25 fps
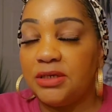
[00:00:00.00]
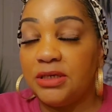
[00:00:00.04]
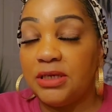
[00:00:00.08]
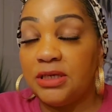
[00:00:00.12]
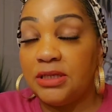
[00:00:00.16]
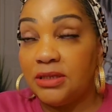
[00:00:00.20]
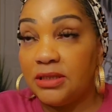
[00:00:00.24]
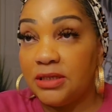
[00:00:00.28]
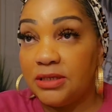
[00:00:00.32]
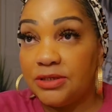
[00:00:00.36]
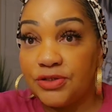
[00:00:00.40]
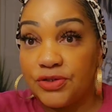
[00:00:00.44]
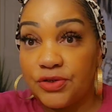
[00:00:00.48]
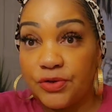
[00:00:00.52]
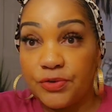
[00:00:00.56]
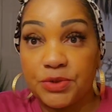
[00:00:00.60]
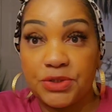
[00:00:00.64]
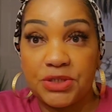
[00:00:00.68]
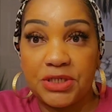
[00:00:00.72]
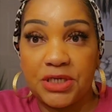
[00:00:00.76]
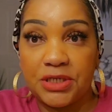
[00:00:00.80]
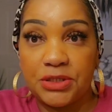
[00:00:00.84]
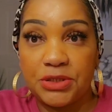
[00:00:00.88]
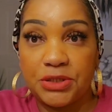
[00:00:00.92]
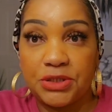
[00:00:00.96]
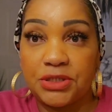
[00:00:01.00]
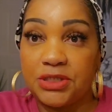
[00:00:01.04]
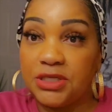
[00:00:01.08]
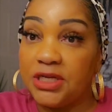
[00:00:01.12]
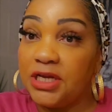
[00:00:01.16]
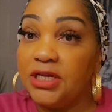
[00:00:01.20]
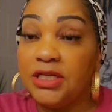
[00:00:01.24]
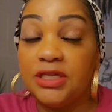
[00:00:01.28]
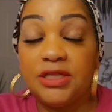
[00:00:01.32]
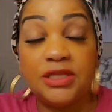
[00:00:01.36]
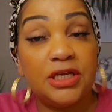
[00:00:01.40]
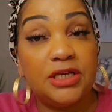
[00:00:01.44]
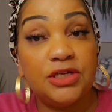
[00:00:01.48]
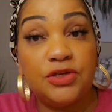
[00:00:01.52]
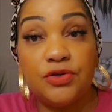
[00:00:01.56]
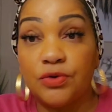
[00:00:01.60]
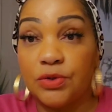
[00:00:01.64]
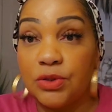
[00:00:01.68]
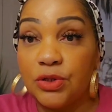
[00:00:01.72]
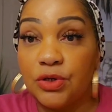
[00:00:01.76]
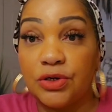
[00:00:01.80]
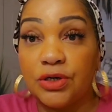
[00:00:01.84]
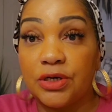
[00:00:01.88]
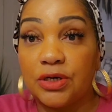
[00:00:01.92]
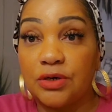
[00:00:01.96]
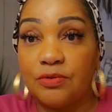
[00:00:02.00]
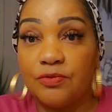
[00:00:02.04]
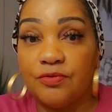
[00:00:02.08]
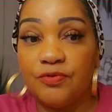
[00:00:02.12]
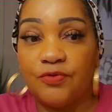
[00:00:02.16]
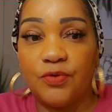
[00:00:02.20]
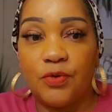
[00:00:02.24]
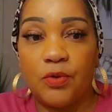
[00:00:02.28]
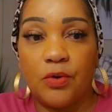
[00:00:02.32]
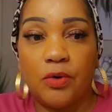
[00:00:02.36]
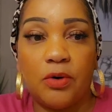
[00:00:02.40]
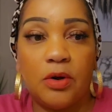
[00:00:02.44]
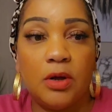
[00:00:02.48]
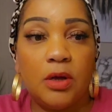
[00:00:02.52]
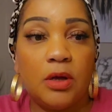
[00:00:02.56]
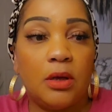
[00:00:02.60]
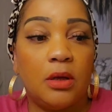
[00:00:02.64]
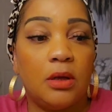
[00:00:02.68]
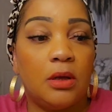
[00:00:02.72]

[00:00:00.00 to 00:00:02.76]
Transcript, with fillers: in the search engine, anything you're looking for,